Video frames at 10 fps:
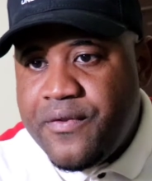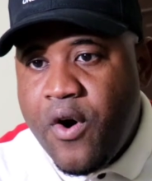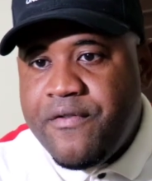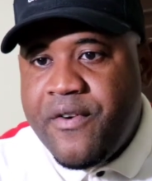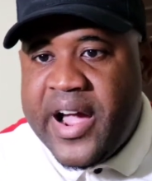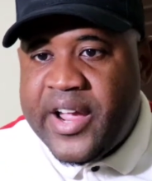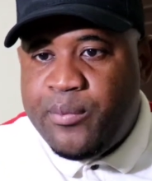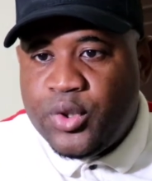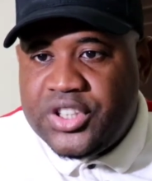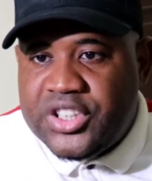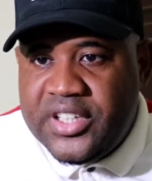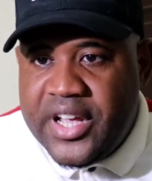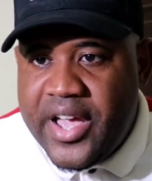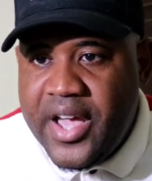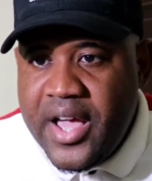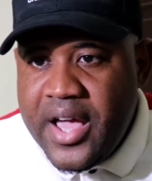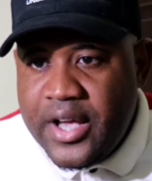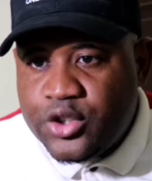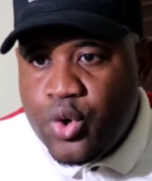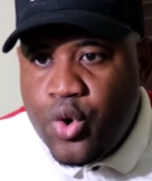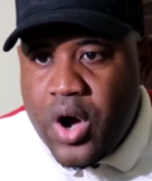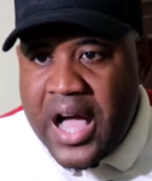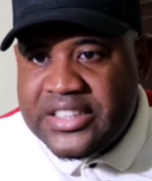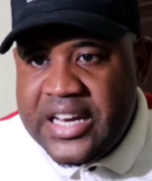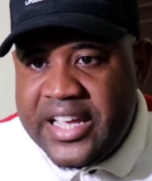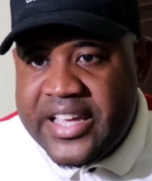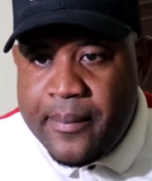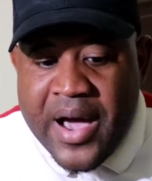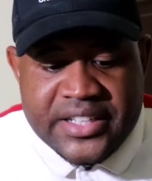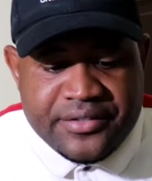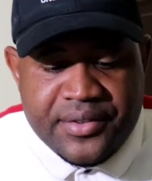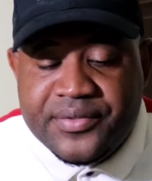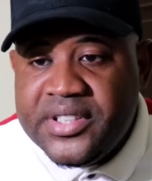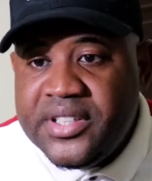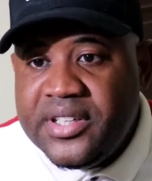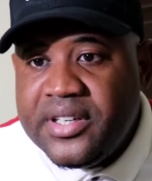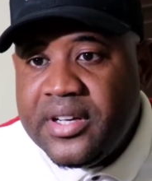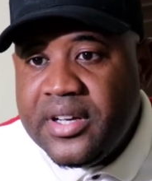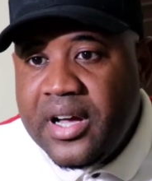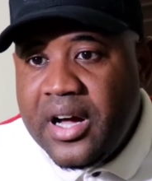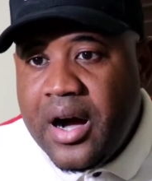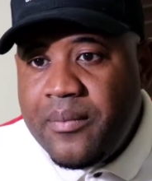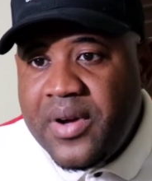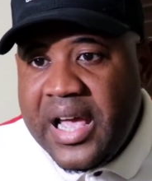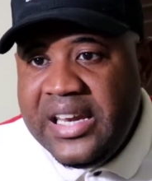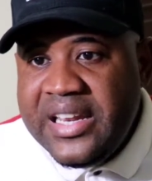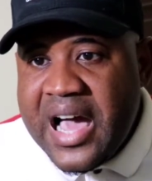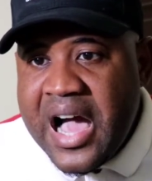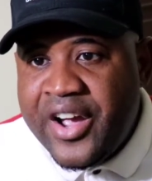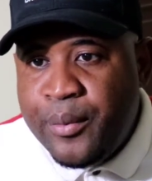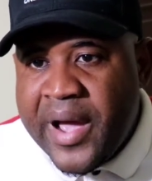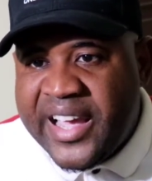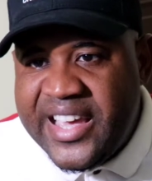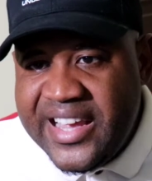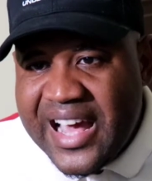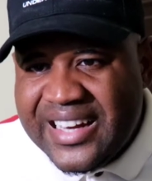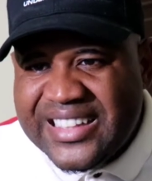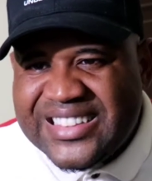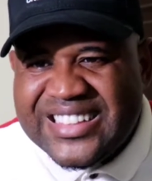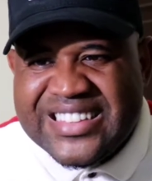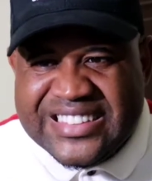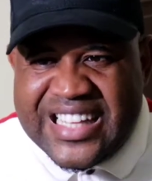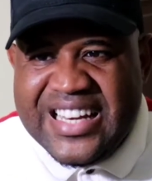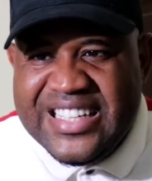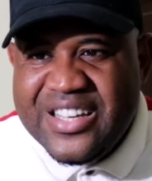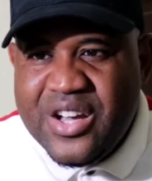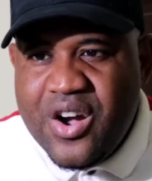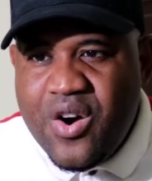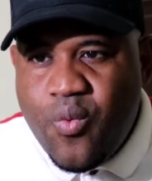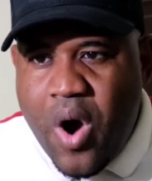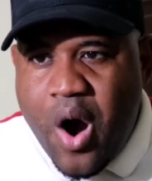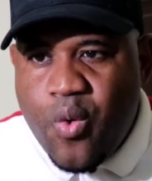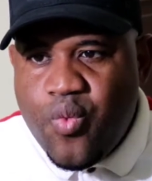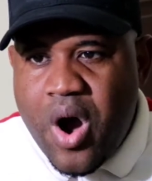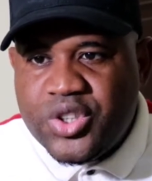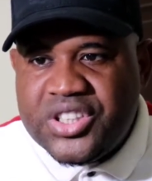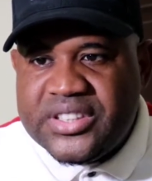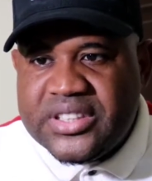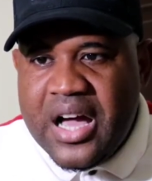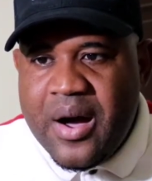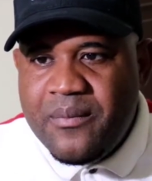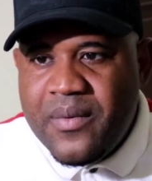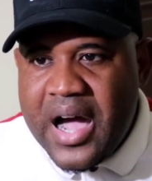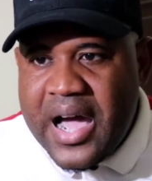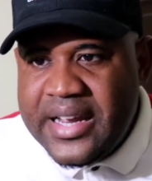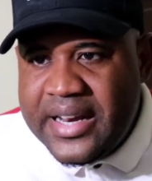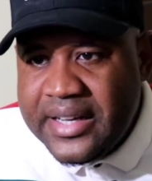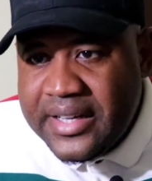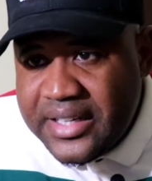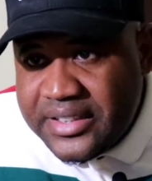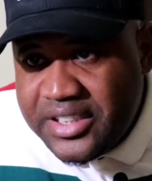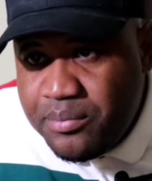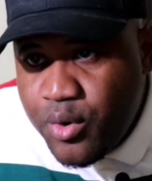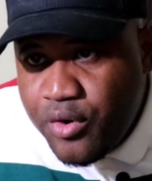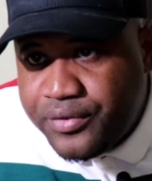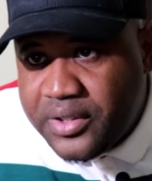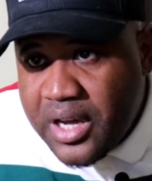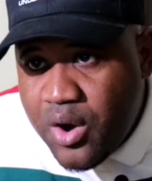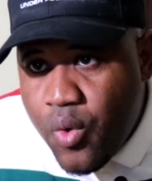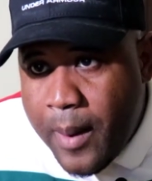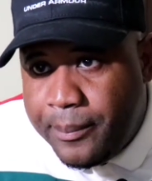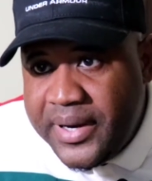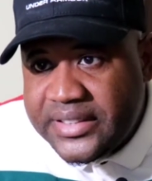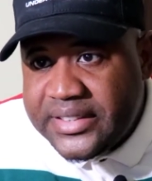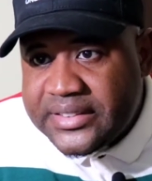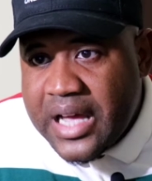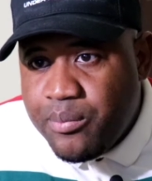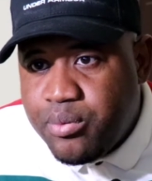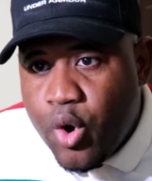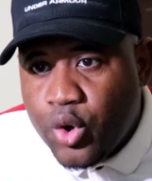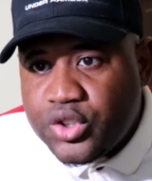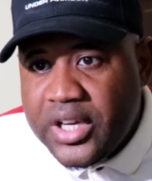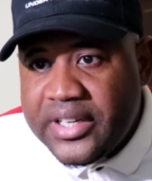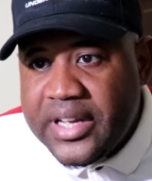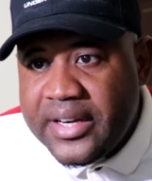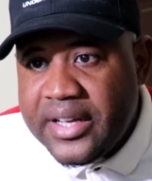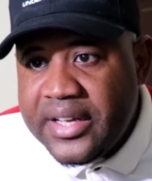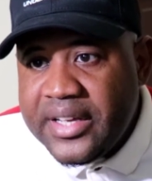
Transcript: fourth rank position there. And so Angelique Kerber is 15. Um, Elena Rybakina, that Kazakhstani. Wow, wow, she's um, added. She moved uh, one places upwards, and then